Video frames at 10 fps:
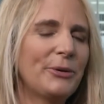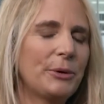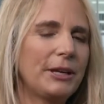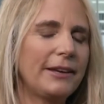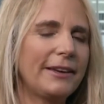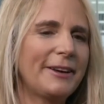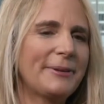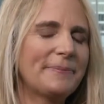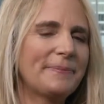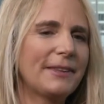we
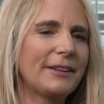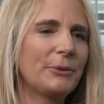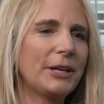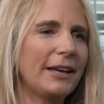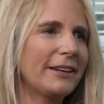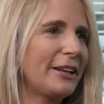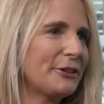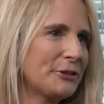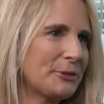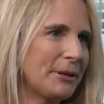had an
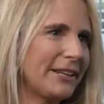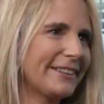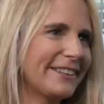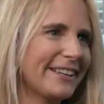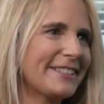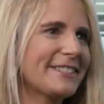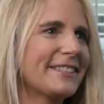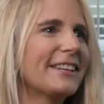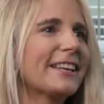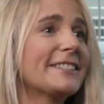elders meeting the
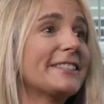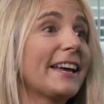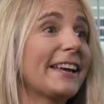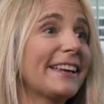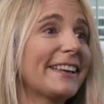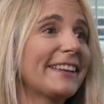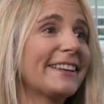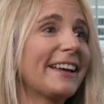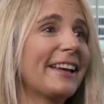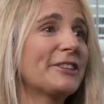next day,
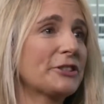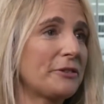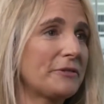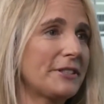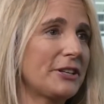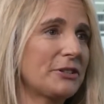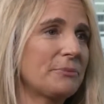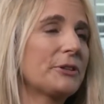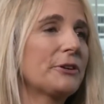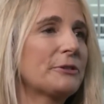and I had this conversation with